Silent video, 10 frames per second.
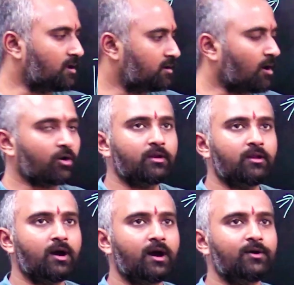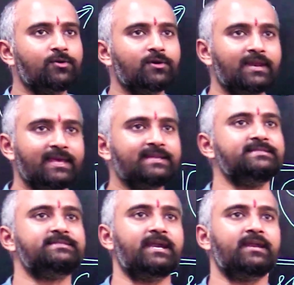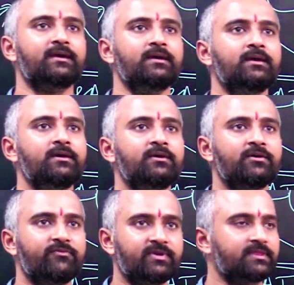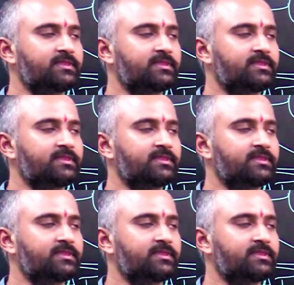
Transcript: on how to clear CSAT with